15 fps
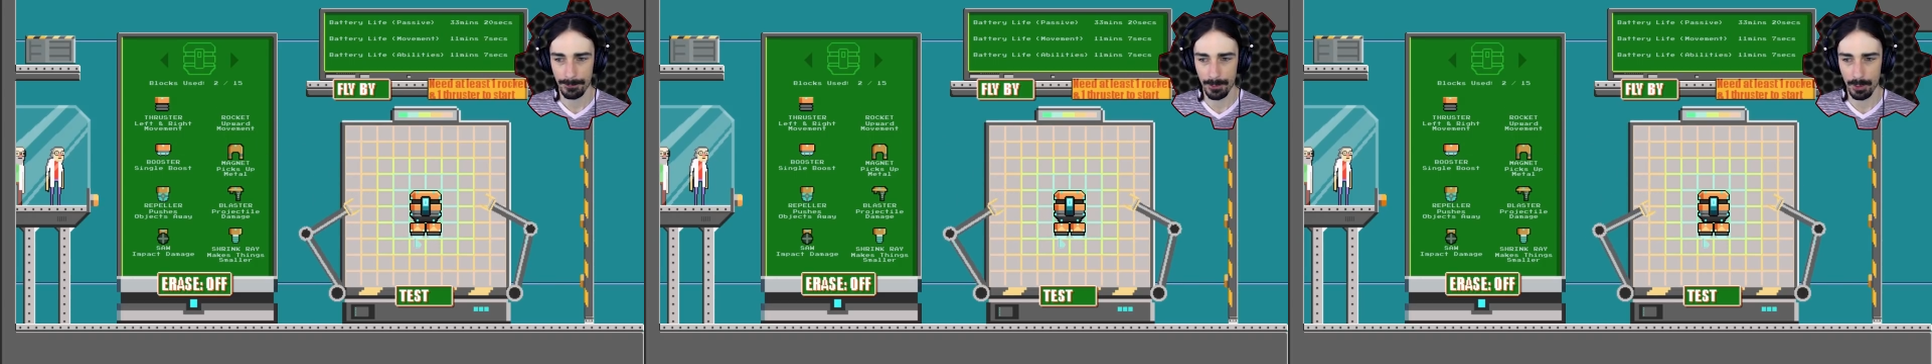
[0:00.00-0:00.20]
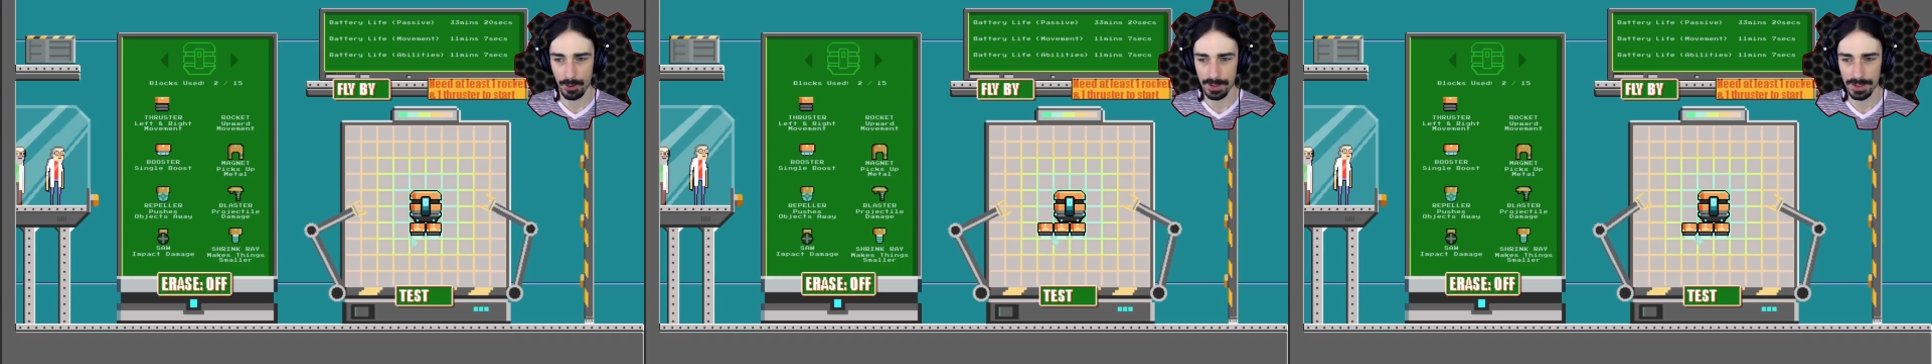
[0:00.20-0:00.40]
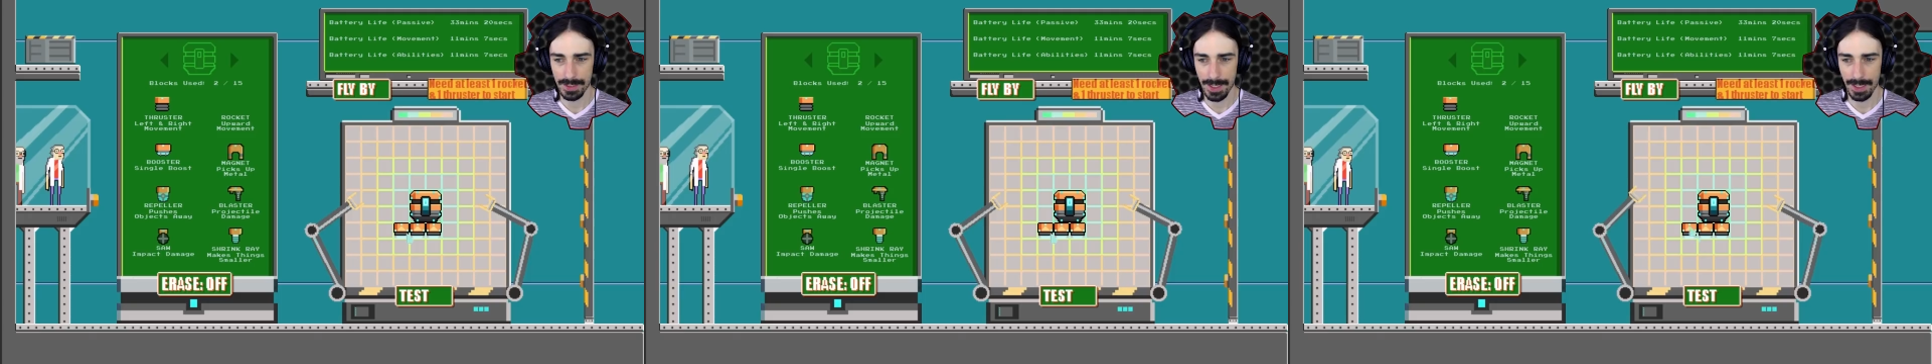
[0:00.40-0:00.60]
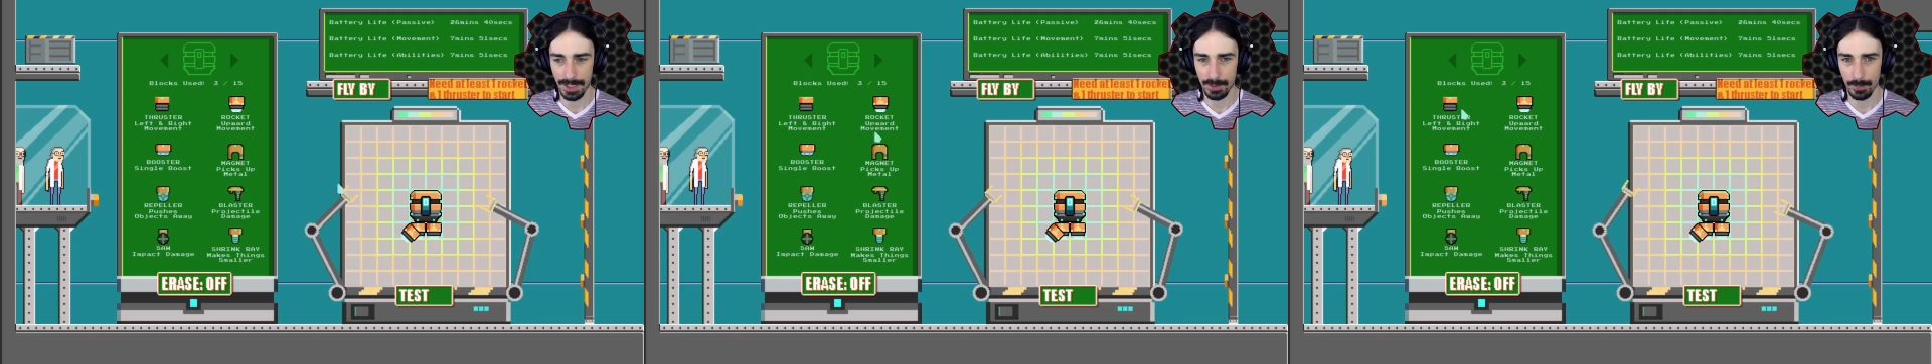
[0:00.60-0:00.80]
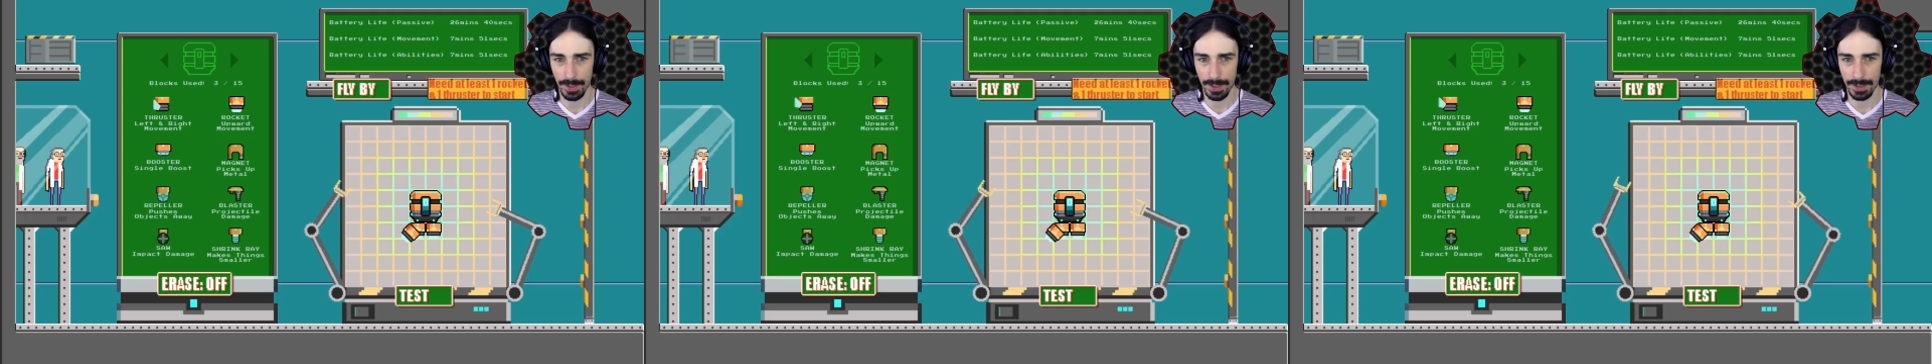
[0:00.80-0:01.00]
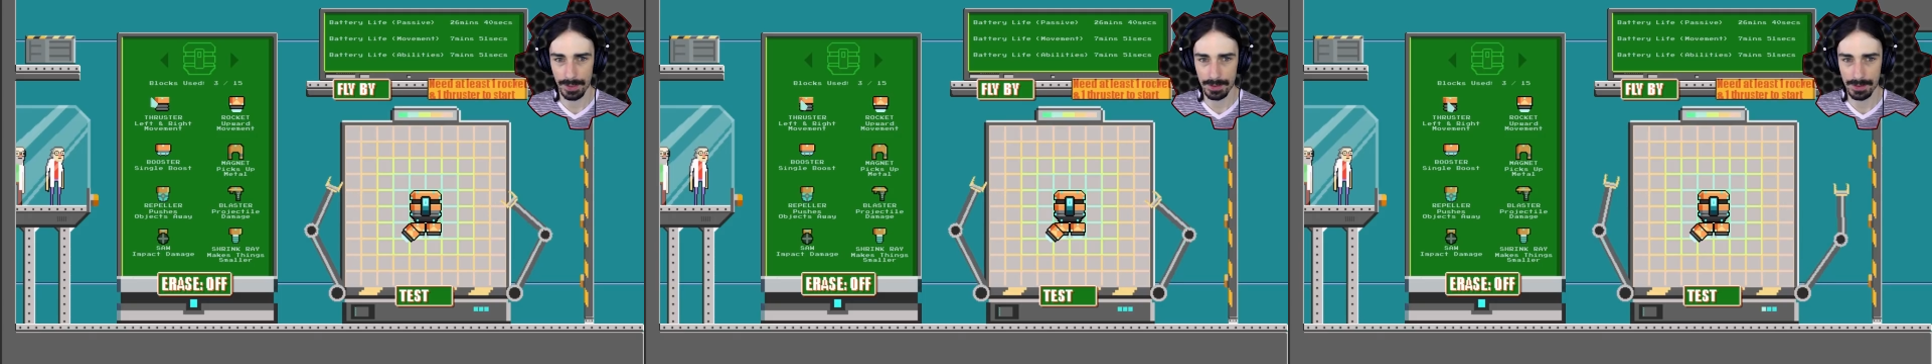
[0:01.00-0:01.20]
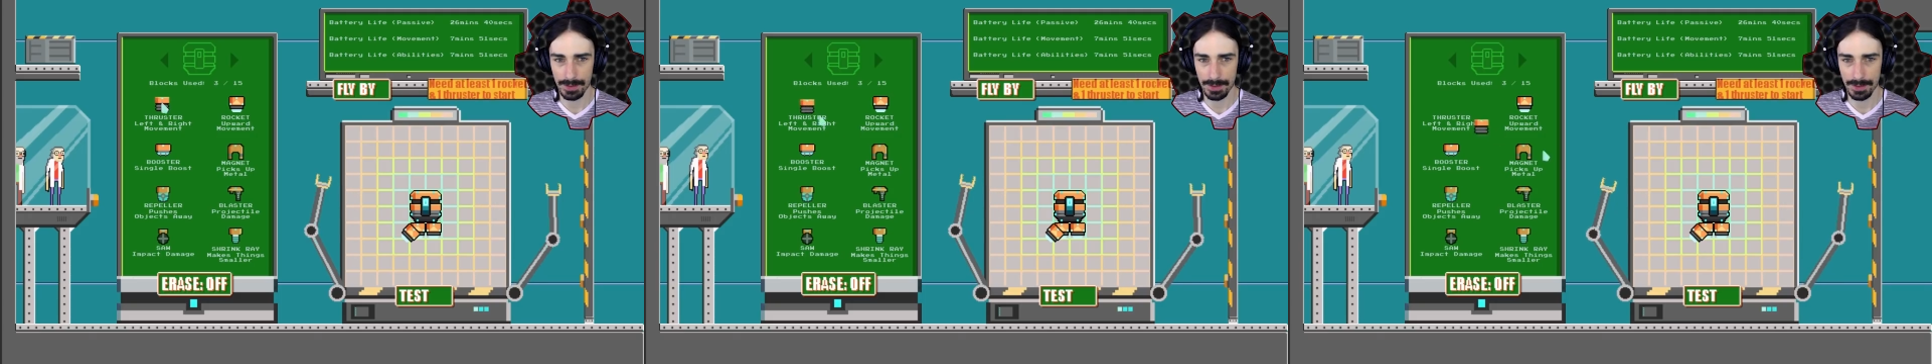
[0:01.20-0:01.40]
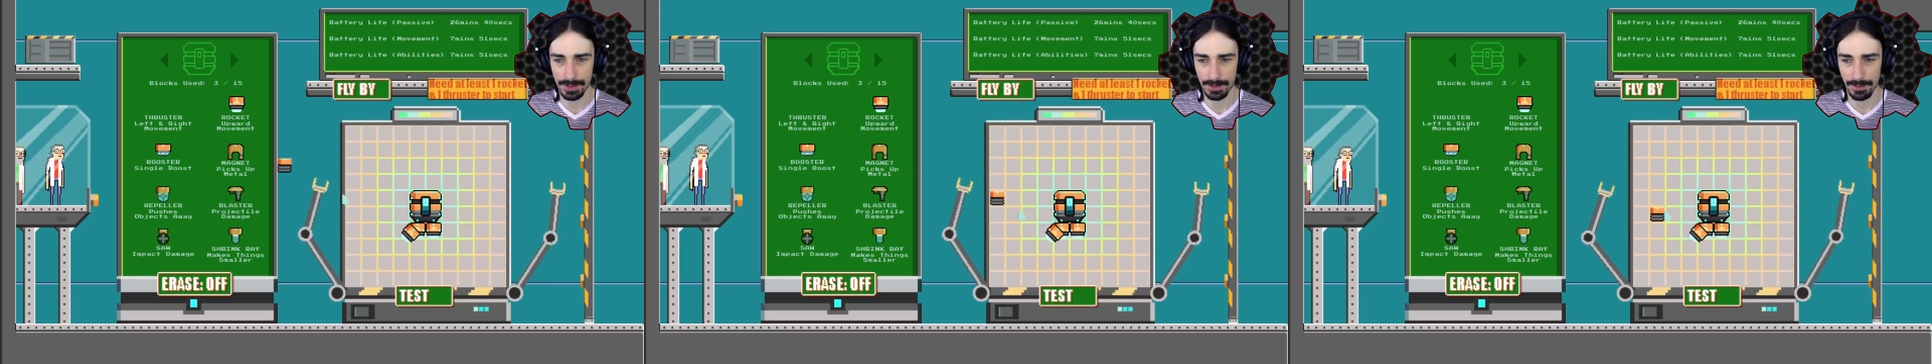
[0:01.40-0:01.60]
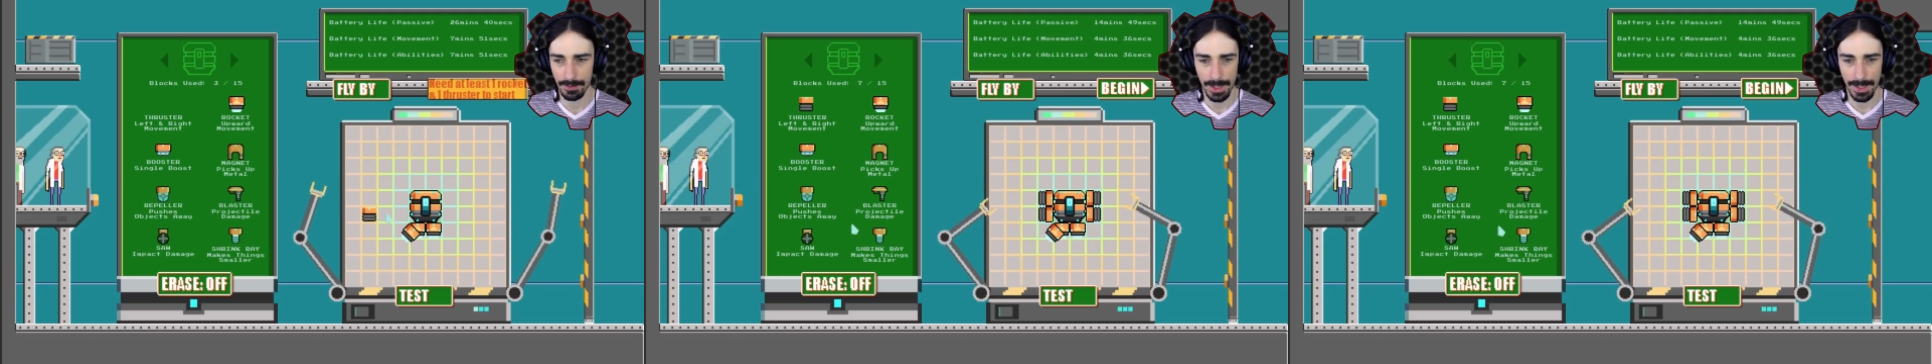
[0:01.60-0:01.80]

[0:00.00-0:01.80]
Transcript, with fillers: four sideways,